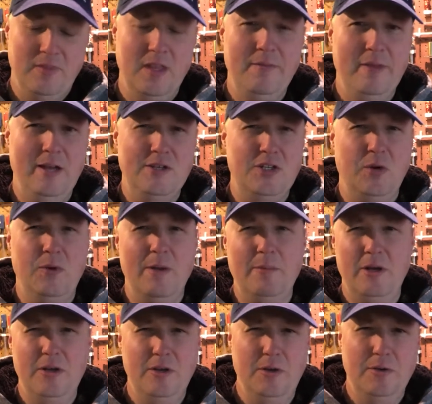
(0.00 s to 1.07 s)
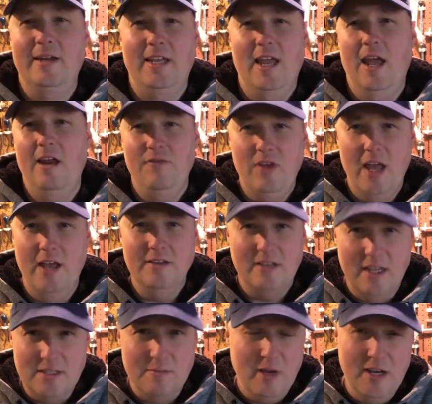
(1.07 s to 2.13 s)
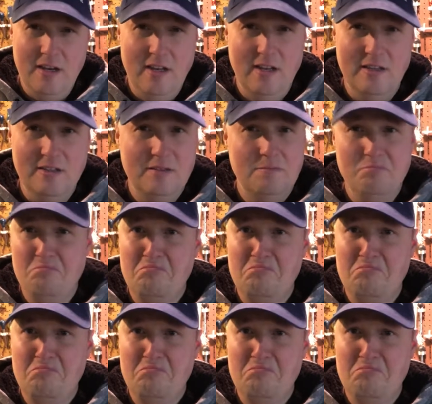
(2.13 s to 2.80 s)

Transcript: I'm not sure what I'm going to do. Again, you guys got some ideas,